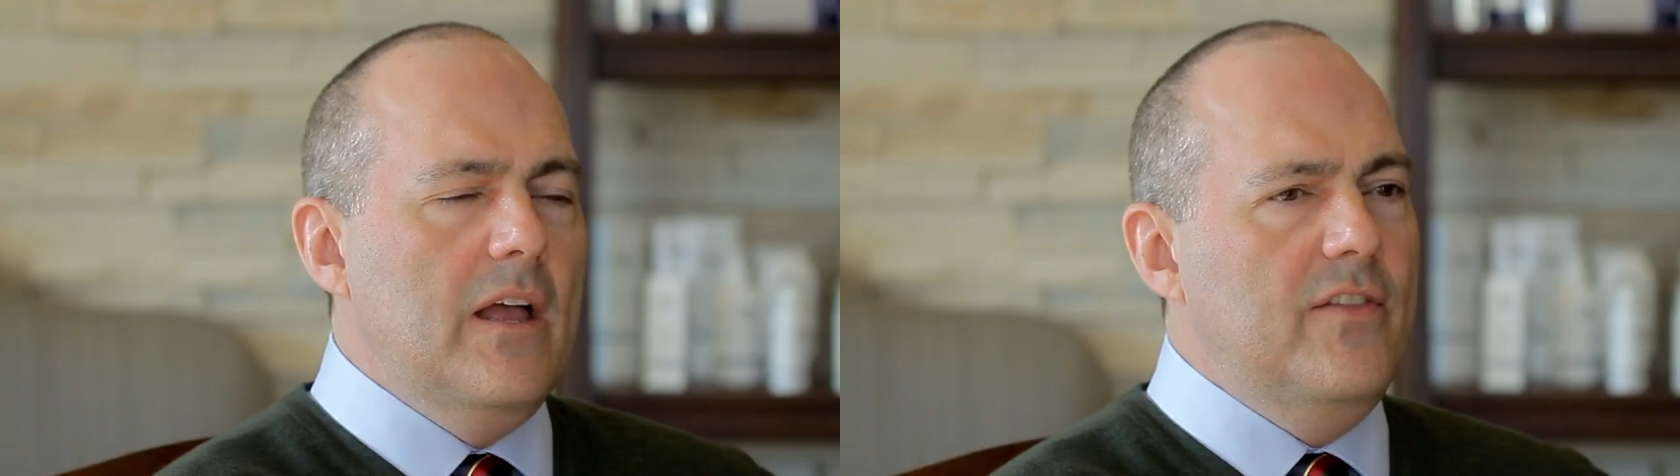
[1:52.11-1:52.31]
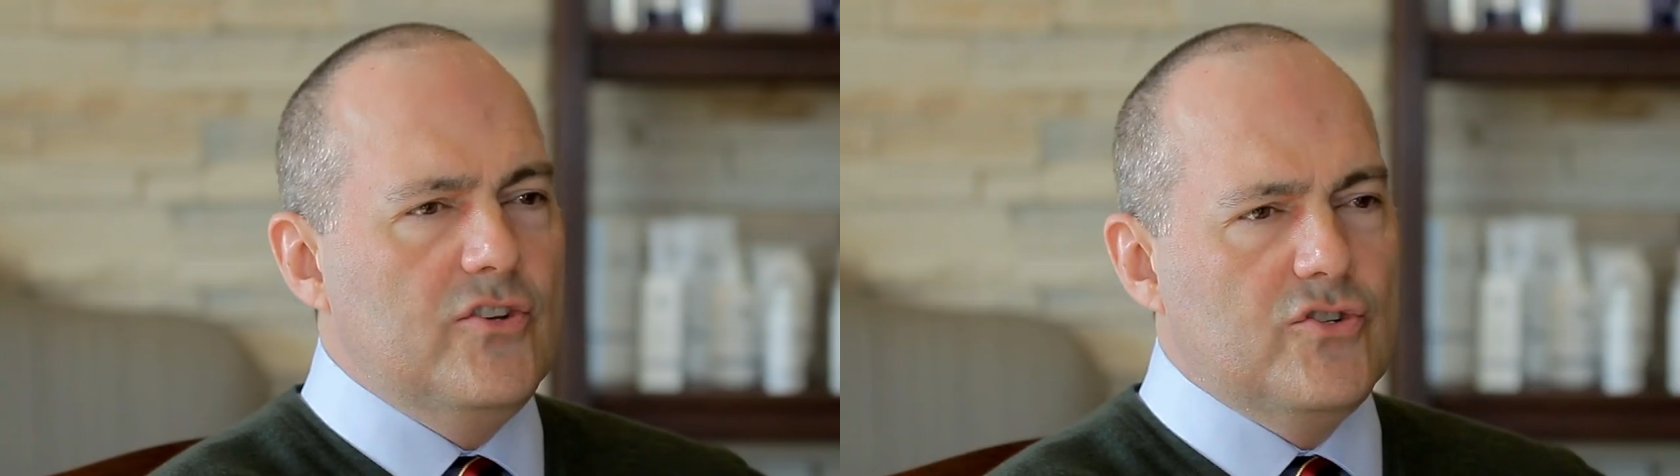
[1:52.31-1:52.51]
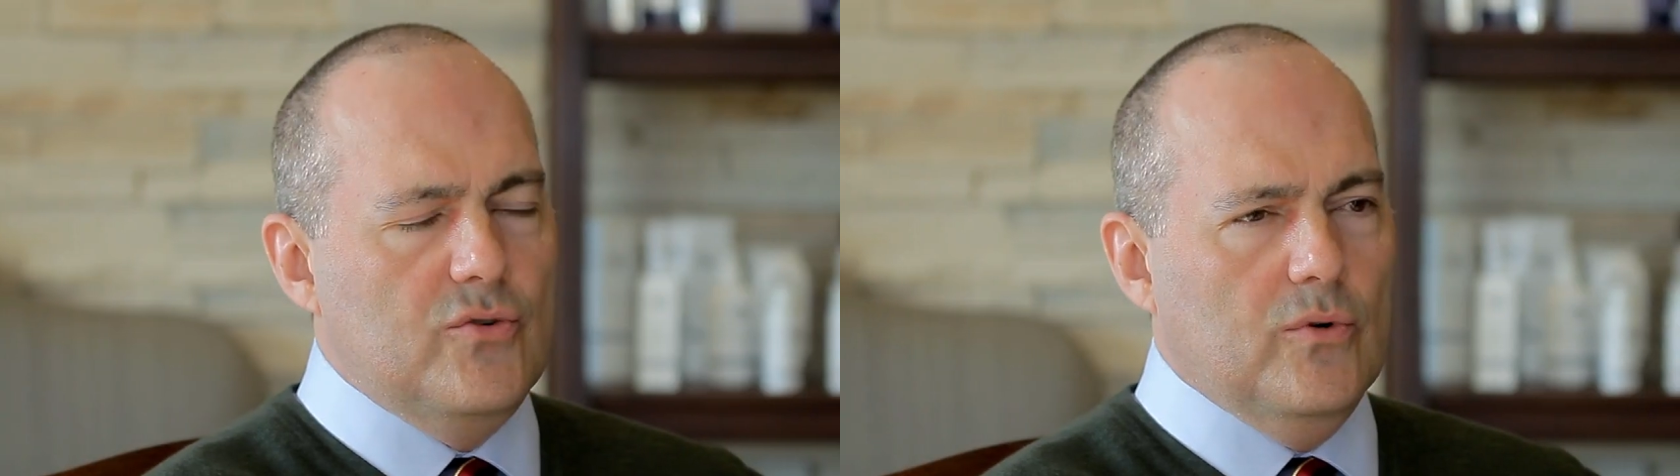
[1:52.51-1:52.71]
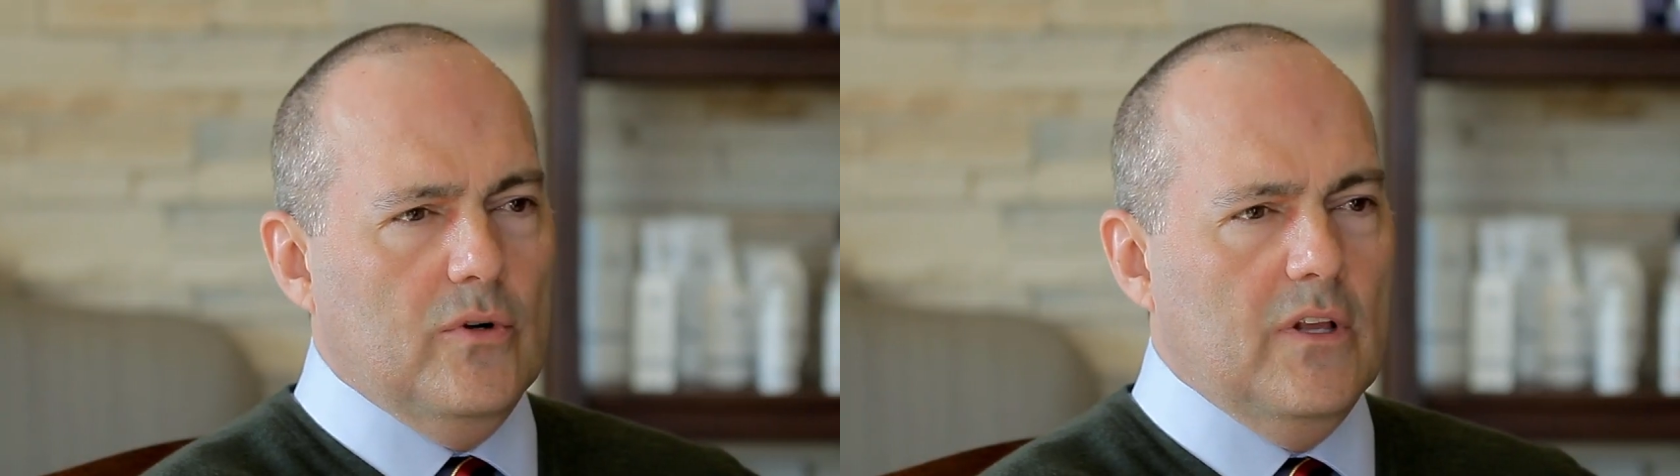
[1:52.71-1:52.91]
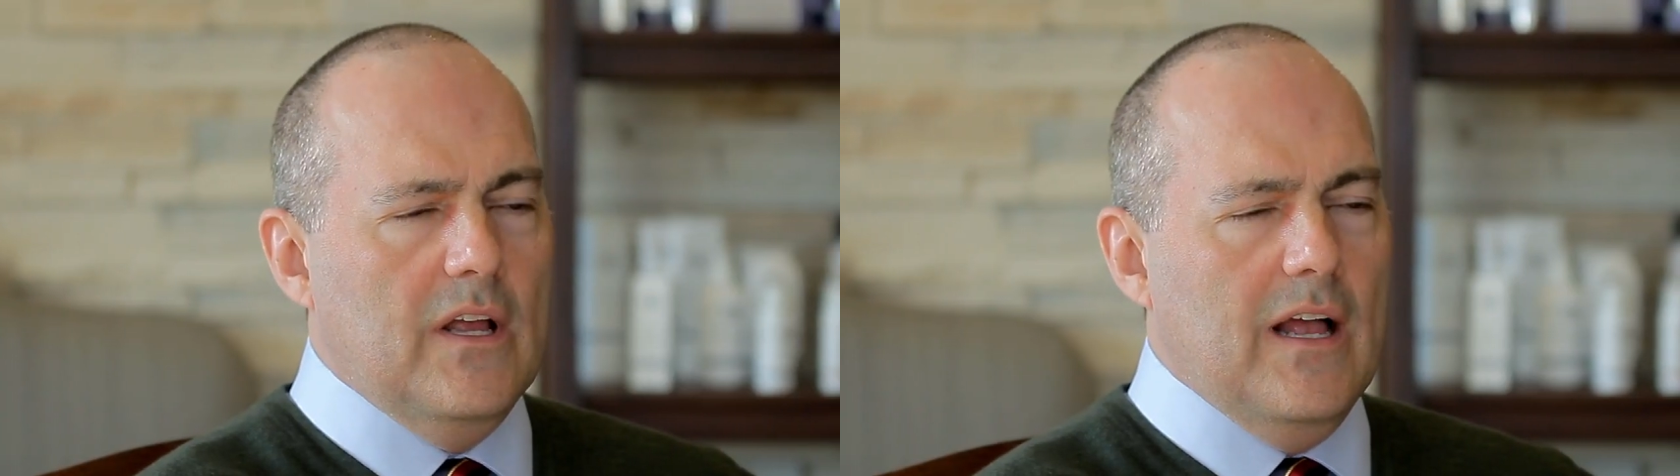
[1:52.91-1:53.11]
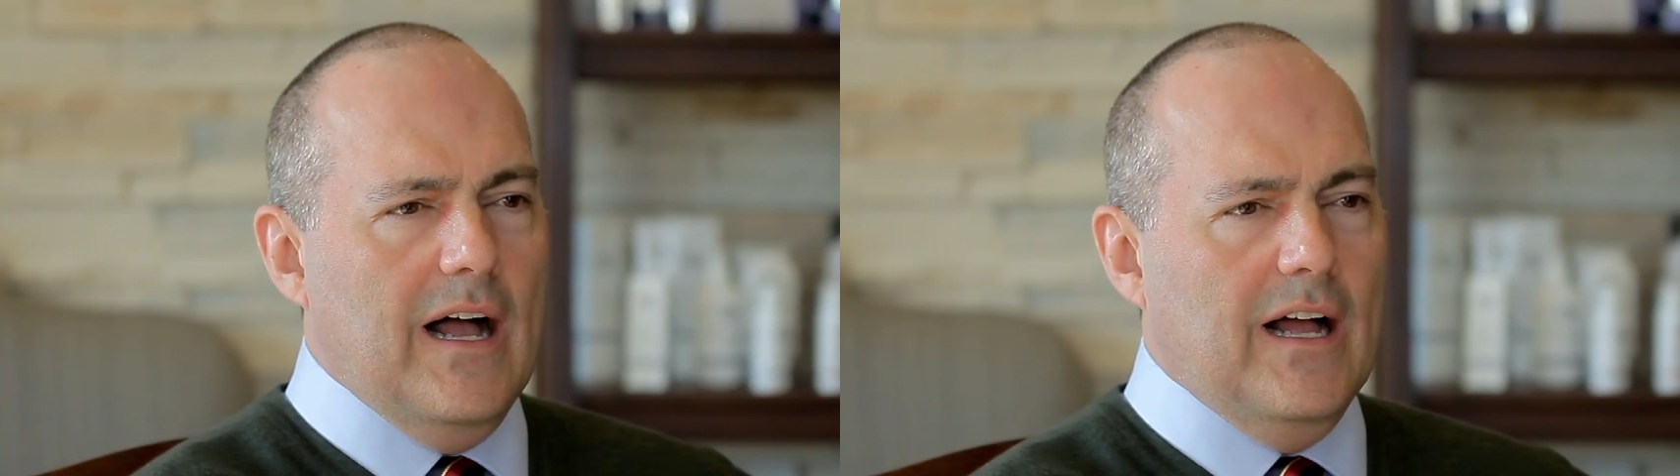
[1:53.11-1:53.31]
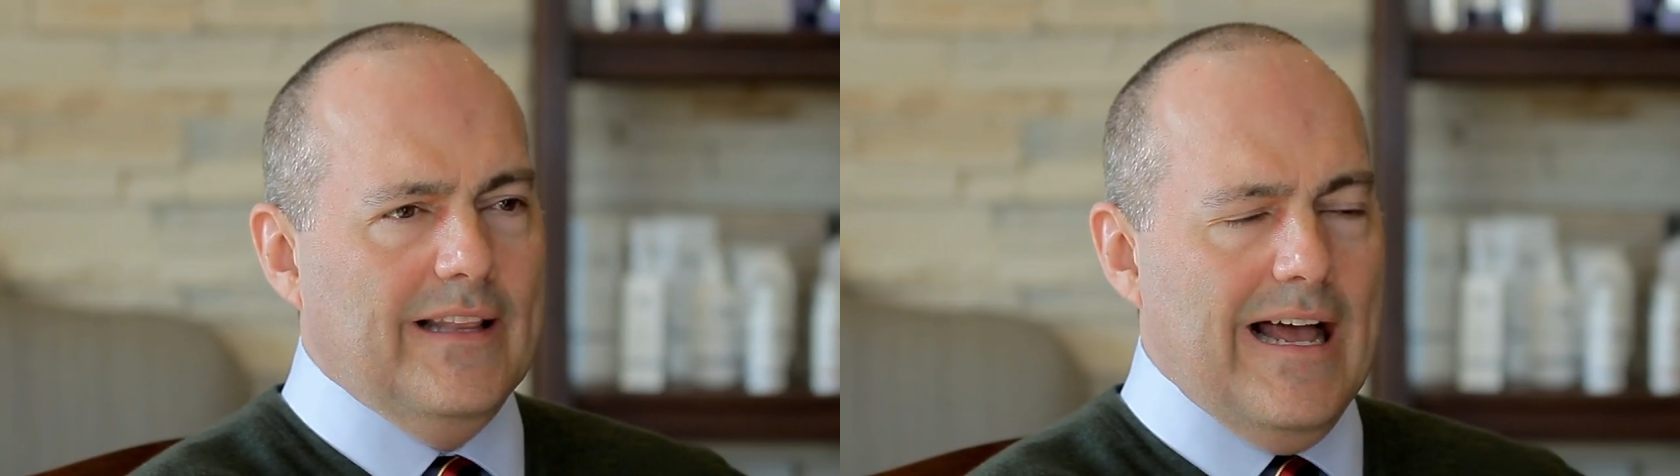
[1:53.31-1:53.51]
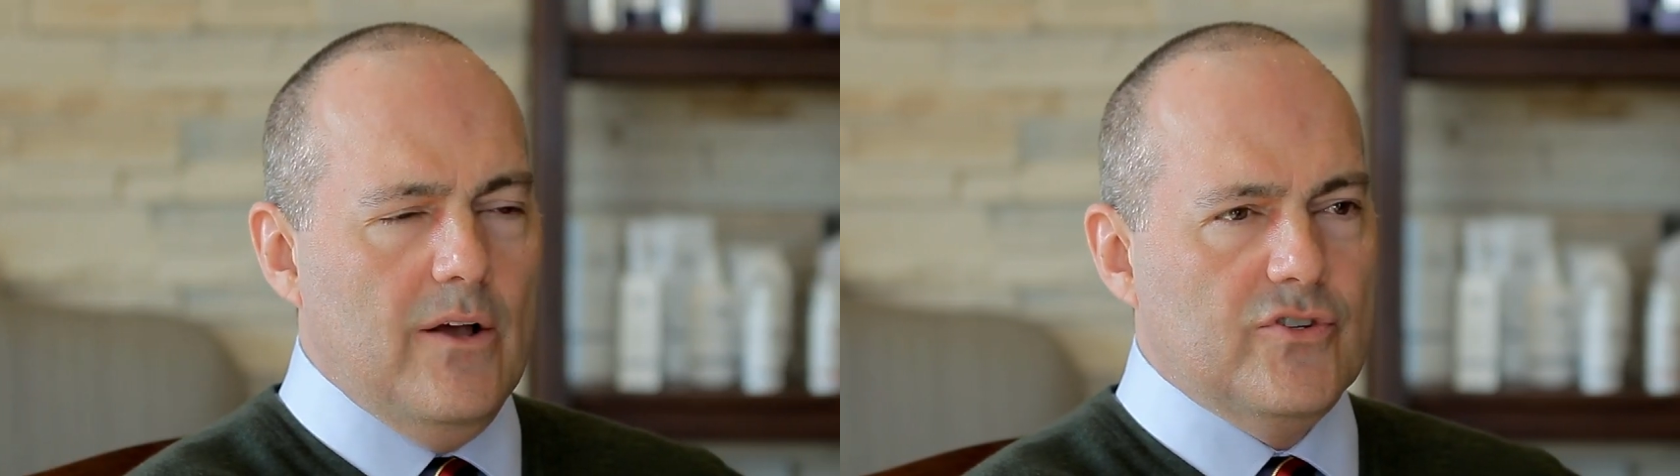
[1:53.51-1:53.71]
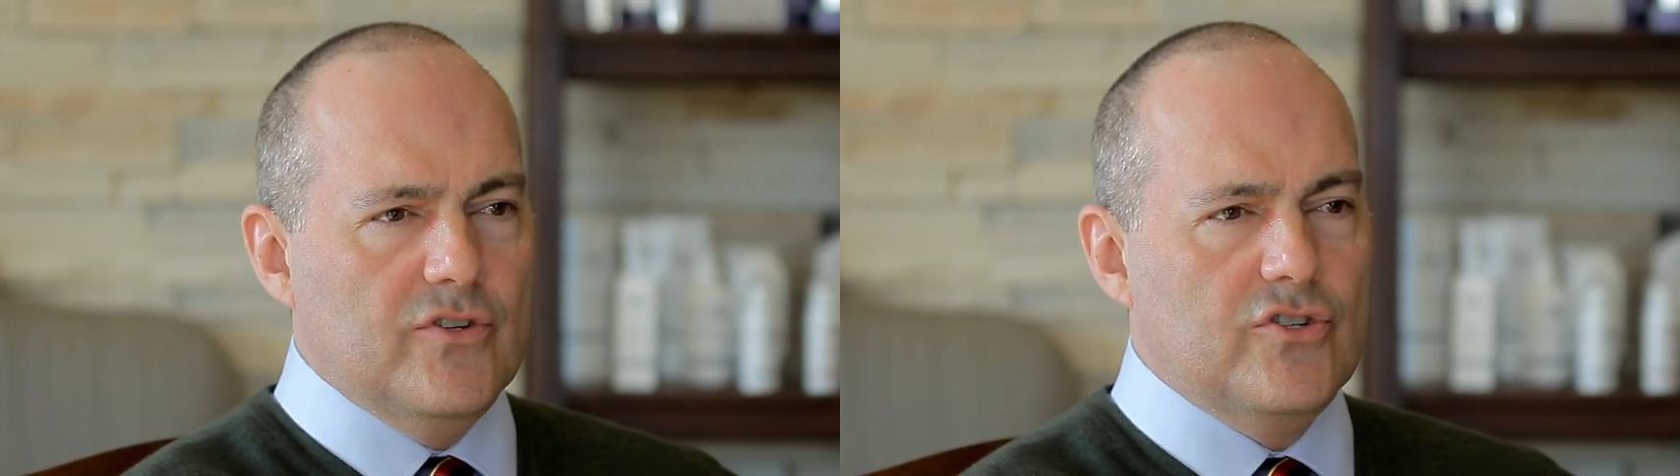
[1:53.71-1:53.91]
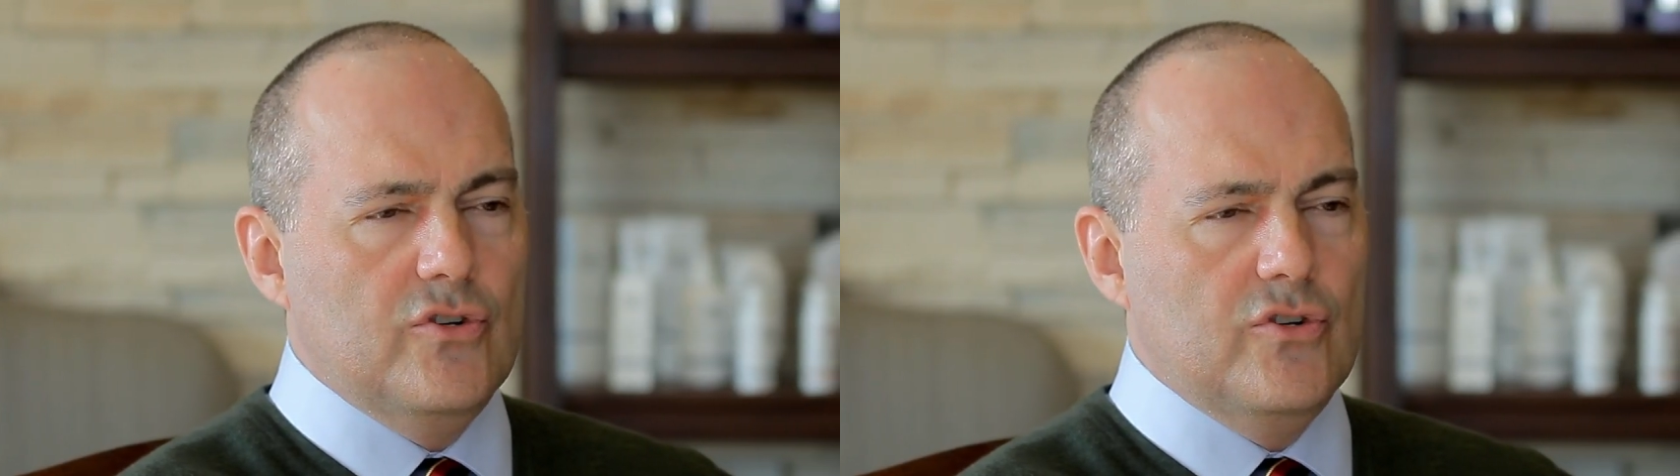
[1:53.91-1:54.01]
This tool allows us